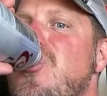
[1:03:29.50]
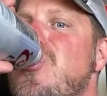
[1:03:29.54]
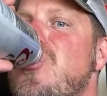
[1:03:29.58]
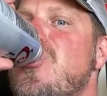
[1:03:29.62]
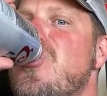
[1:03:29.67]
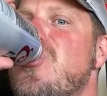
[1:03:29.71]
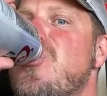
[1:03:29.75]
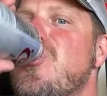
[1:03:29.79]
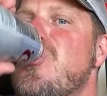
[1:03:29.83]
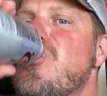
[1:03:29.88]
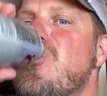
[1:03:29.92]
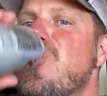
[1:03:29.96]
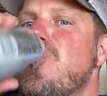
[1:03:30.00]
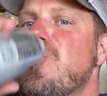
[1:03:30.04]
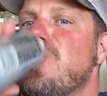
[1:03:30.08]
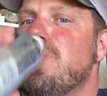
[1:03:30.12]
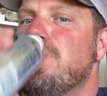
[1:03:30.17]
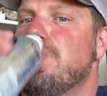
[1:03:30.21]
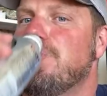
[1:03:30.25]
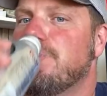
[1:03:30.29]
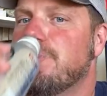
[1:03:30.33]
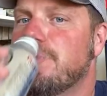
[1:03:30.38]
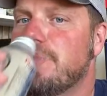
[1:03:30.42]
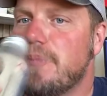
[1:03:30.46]
Mm.
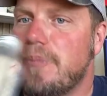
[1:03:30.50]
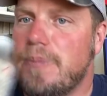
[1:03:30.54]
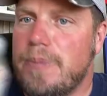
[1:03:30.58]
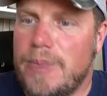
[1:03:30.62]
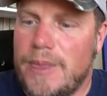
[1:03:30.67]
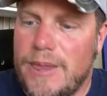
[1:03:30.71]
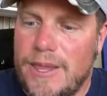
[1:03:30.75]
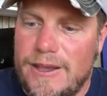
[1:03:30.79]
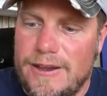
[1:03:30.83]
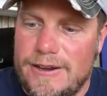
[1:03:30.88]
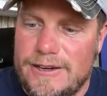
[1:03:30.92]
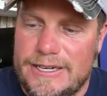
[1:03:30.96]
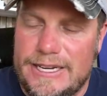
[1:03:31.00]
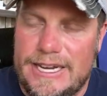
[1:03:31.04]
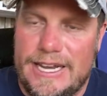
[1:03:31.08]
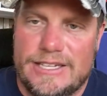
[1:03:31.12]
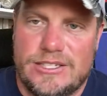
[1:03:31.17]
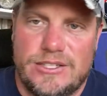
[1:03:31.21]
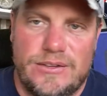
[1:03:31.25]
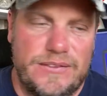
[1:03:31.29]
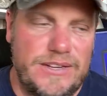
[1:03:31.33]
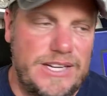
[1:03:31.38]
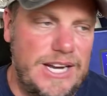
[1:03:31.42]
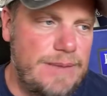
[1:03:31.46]
Yeah.
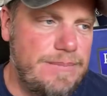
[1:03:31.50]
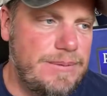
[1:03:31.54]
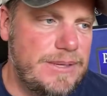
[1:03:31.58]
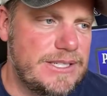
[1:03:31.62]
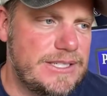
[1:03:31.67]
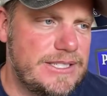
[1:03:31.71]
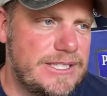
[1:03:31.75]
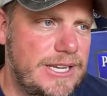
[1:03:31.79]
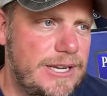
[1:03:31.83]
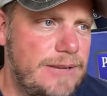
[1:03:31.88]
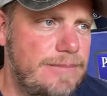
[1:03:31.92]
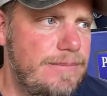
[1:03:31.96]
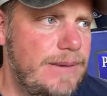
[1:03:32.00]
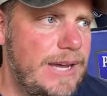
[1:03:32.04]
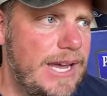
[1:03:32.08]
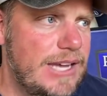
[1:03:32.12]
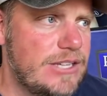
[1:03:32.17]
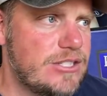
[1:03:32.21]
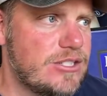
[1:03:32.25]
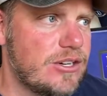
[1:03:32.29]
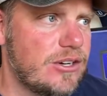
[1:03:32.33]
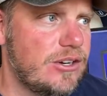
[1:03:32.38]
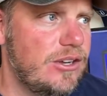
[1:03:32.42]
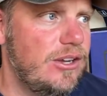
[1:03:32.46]
So if you type in Tim
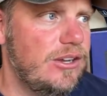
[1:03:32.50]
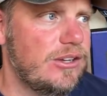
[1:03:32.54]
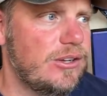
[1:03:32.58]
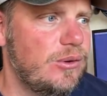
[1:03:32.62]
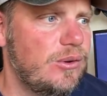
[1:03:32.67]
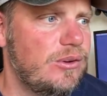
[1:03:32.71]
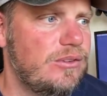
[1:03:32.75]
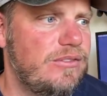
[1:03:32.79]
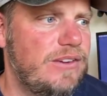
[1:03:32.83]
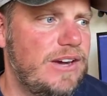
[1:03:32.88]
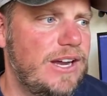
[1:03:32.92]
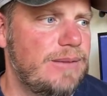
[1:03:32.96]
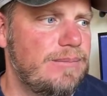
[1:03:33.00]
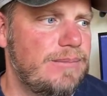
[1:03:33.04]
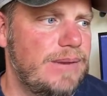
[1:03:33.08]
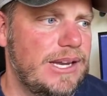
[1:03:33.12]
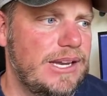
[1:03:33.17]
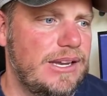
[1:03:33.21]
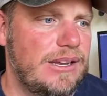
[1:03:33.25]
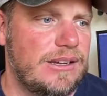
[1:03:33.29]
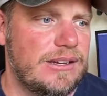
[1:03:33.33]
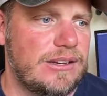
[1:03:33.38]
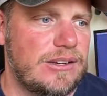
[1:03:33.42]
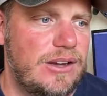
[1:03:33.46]
Esterdahl, you will find
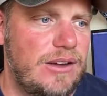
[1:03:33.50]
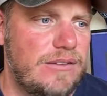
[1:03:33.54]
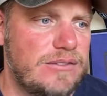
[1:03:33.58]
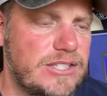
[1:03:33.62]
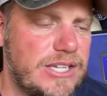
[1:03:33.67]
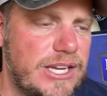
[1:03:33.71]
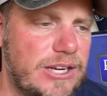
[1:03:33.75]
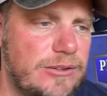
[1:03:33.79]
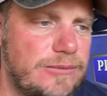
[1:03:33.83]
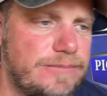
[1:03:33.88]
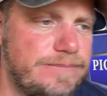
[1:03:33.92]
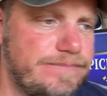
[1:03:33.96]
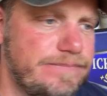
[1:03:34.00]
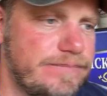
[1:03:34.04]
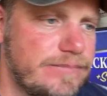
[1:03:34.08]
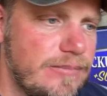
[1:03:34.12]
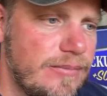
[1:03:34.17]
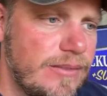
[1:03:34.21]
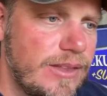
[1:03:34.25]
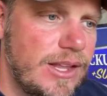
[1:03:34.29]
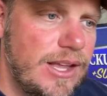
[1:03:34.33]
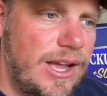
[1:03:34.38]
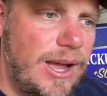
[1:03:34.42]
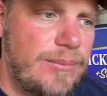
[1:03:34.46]
my uh, golf channel.
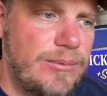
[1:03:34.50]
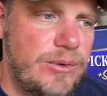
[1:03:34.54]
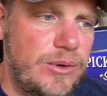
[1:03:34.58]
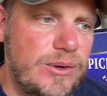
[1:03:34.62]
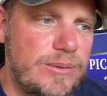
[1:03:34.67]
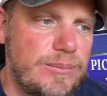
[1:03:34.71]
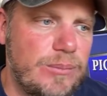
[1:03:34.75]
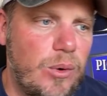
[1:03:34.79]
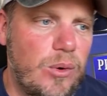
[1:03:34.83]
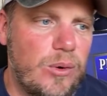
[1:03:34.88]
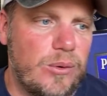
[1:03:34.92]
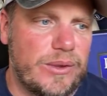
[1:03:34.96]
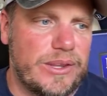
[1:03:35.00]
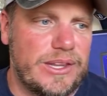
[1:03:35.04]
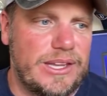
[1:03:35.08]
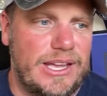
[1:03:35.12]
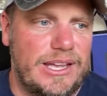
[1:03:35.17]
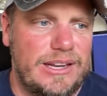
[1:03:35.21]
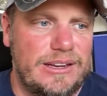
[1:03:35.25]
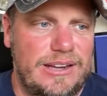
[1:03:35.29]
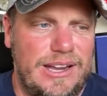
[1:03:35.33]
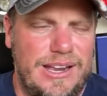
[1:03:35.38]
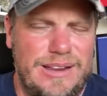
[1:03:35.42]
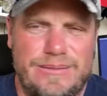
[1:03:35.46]
I'm doing more with
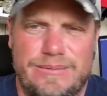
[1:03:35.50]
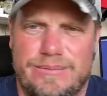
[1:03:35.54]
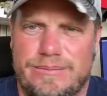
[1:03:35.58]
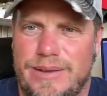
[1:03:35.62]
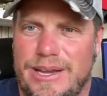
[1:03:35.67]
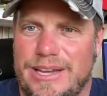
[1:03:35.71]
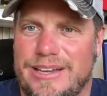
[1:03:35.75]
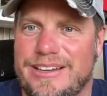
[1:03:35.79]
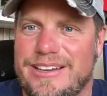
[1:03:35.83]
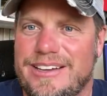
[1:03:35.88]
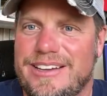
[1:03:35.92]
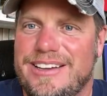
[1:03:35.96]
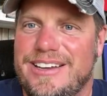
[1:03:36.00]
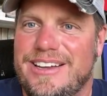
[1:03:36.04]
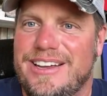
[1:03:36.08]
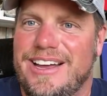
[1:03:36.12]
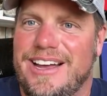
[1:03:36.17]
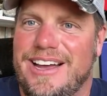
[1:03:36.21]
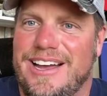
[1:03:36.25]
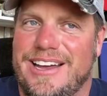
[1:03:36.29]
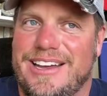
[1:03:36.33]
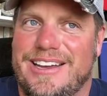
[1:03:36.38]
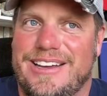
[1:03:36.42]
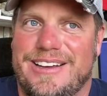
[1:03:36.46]
that. I my
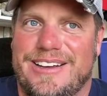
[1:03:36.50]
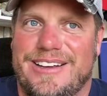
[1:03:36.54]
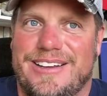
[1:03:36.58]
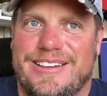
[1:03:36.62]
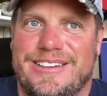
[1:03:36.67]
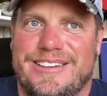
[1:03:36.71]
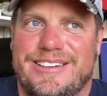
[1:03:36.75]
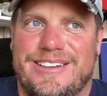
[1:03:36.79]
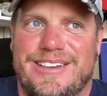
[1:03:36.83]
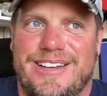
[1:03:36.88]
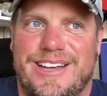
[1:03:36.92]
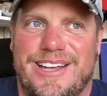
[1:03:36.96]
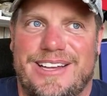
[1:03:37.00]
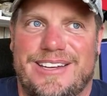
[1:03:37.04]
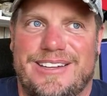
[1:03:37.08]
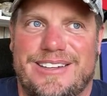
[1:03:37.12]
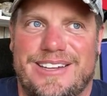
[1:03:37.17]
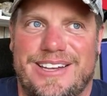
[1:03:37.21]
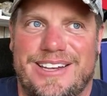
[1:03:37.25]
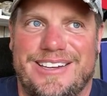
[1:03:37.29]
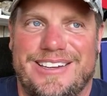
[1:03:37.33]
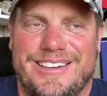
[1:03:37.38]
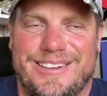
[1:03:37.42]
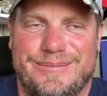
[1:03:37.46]
I uh I
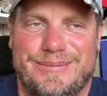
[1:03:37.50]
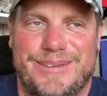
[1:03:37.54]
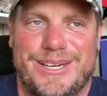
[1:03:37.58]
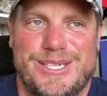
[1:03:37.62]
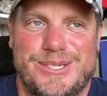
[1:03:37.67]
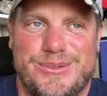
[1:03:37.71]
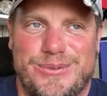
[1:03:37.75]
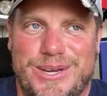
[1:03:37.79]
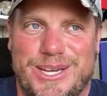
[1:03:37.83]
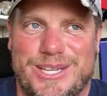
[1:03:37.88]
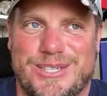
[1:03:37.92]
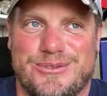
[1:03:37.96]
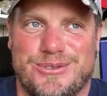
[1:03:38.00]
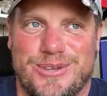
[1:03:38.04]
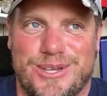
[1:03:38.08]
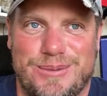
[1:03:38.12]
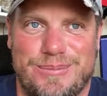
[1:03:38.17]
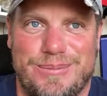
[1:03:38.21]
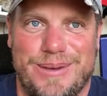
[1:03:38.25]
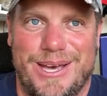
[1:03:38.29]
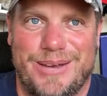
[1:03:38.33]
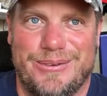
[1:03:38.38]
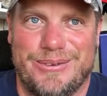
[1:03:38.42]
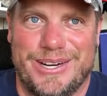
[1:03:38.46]
my swing is really
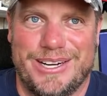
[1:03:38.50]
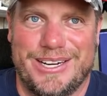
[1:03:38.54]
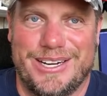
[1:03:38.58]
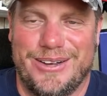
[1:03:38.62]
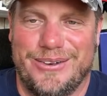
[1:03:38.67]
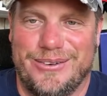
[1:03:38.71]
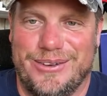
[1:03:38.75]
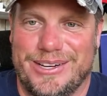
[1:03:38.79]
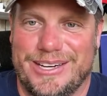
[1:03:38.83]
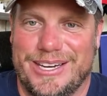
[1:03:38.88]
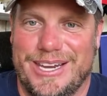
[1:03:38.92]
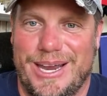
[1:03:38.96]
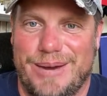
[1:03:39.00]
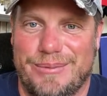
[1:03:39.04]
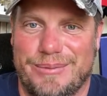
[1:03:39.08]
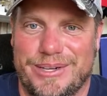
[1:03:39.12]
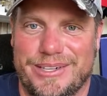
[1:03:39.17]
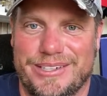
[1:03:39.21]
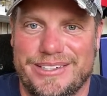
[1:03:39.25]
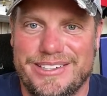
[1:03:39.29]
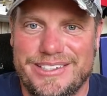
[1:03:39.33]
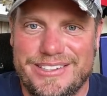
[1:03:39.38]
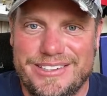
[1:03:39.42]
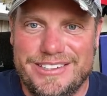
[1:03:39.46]
bad right now on a
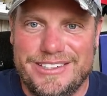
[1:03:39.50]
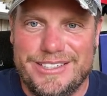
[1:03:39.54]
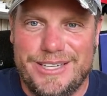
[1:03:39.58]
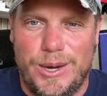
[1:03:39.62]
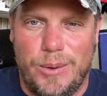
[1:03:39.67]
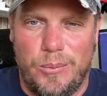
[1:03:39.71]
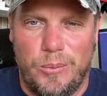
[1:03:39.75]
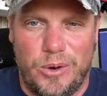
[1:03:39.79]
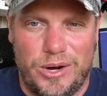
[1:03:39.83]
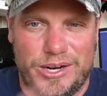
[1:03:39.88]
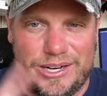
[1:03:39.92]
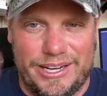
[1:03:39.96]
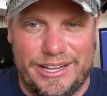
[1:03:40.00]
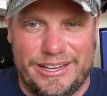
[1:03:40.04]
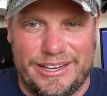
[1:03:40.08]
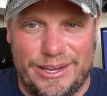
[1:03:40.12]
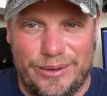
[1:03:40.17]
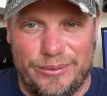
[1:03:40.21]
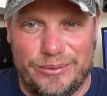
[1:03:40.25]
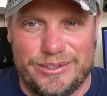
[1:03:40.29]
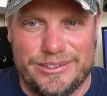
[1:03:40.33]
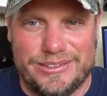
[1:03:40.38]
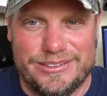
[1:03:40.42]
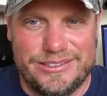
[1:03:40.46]
camera. I'm working on
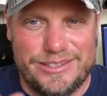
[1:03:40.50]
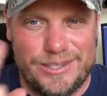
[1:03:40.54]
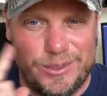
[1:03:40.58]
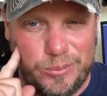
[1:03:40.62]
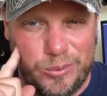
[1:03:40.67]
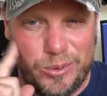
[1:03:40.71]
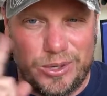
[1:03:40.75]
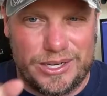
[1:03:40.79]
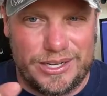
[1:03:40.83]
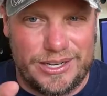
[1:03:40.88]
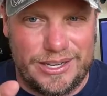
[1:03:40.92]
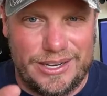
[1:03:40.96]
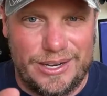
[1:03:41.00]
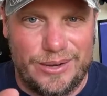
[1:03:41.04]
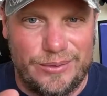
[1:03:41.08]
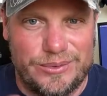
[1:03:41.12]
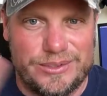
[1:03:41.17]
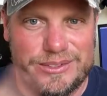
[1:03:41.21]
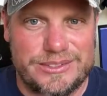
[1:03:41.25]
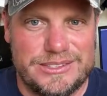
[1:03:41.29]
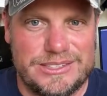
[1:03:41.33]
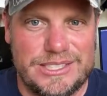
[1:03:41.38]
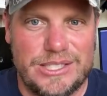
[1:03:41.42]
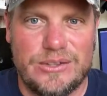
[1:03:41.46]
that one. I'm working on that one.
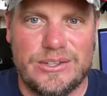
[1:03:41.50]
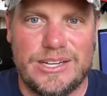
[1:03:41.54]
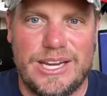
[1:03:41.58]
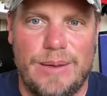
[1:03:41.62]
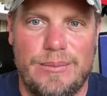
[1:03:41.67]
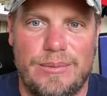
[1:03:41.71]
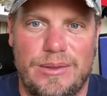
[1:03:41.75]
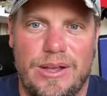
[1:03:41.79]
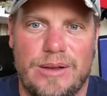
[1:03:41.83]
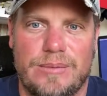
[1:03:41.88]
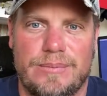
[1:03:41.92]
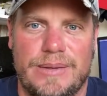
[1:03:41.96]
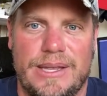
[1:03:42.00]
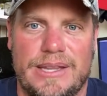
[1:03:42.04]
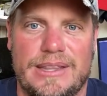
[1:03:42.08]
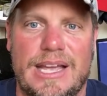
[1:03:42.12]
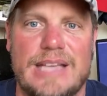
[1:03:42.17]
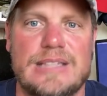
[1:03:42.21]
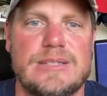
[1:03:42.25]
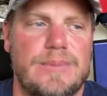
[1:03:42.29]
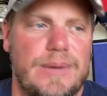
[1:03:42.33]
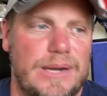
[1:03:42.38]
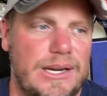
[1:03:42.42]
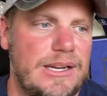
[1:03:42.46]
Single cab log bed.
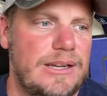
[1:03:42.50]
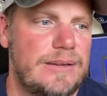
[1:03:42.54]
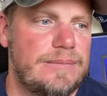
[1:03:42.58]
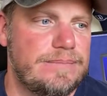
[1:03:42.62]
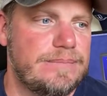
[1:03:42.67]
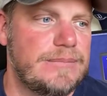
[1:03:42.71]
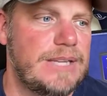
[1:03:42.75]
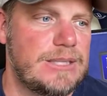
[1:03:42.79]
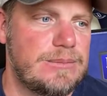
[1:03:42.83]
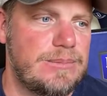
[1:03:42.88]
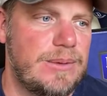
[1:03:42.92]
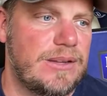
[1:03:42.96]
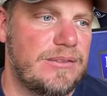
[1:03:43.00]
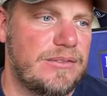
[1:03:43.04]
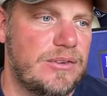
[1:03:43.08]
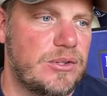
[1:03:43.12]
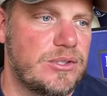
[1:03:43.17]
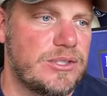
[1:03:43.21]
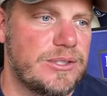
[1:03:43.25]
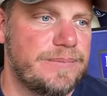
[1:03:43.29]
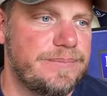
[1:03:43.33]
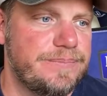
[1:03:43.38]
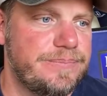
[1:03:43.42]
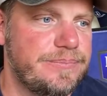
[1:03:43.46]
That's about it. That's about the
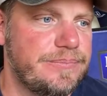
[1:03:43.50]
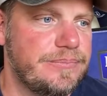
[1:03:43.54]
future.